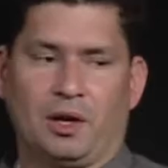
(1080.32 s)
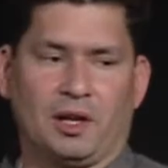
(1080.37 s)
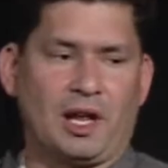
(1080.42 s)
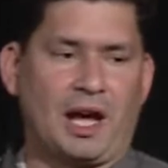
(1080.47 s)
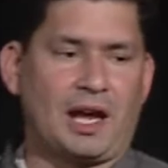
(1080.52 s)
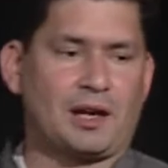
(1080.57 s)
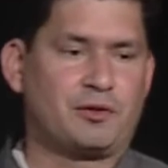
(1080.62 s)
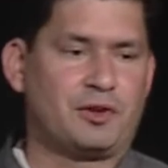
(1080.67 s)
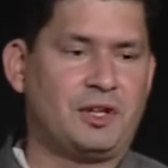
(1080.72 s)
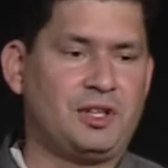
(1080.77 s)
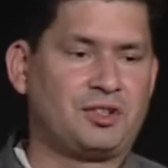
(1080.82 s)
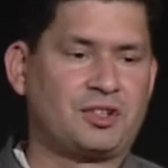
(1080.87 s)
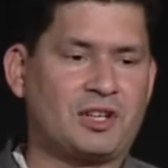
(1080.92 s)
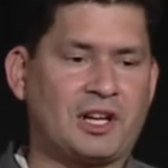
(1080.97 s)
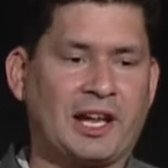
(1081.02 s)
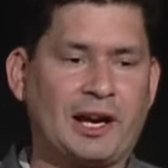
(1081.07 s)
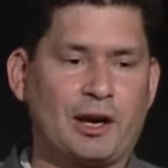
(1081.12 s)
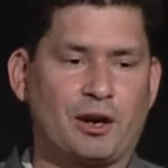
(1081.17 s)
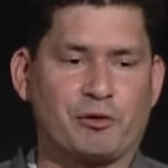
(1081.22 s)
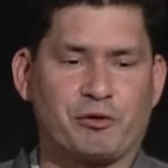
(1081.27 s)
lot of these
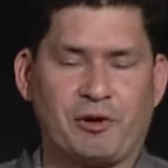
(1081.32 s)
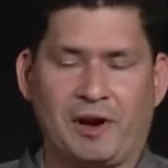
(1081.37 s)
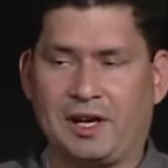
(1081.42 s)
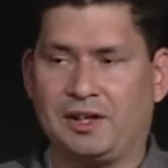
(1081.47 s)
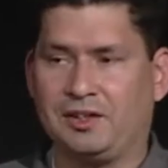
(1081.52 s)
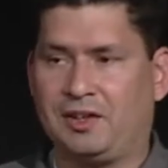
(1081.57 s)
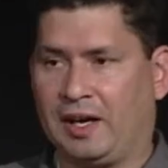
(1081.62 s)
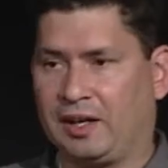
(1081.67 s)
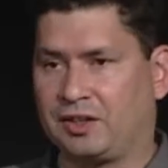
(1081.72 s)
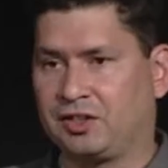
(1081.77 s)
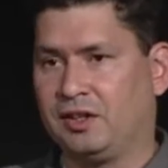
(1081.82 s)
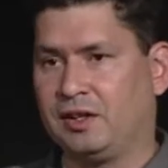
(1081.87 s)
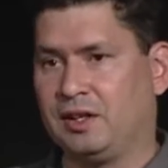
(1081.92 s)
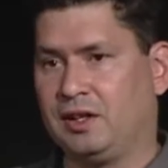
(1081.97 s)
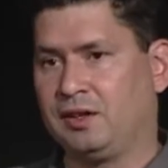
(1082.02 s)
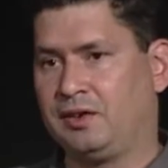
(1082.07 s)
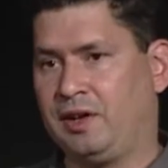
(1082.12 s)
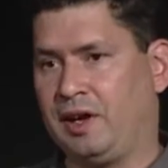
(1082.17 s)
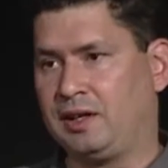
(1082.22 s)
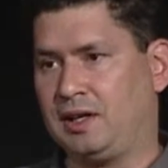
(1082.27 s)
clarifying
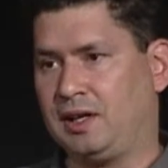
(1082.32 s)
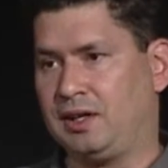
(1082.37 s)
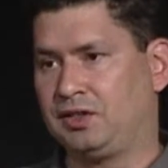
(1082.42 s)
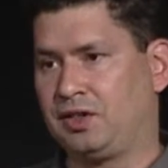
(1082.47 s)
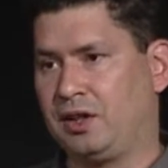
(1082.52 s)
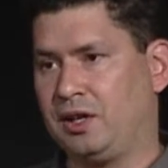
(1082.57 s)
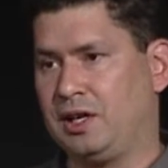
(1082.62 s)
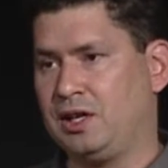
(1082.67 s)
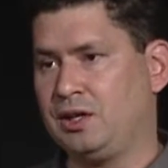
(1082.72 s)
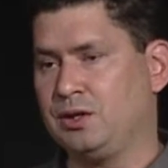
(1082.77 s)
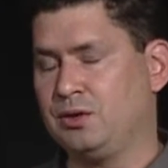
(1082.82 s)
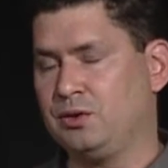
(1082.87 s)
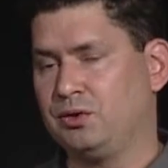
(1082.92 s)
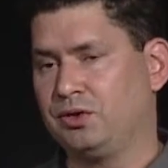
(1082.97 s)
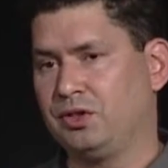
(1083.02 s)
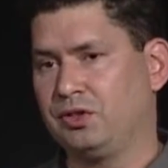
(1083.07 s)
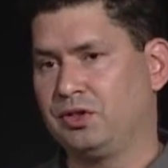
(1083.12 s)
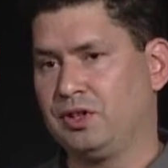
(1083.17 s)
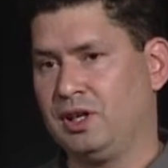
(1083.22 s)
techniques that he uses.